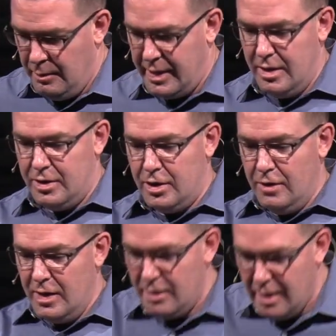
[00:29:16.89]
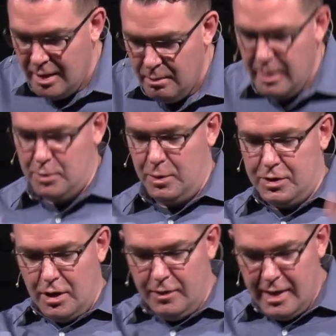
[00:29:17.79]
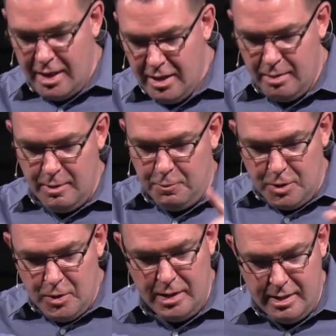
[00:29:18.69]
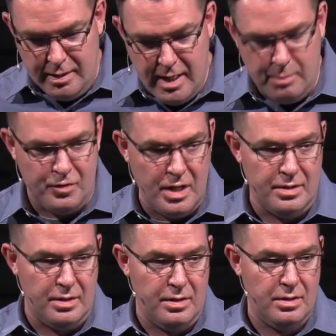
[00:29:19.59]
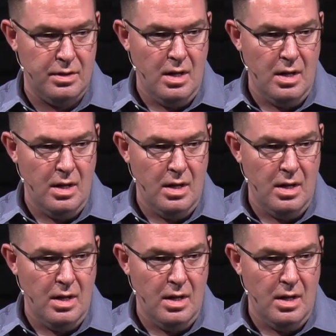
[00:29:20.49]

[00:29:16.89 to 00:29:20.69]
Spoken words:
because serving them means we're serving Him if we're doing it in the name of Jesus.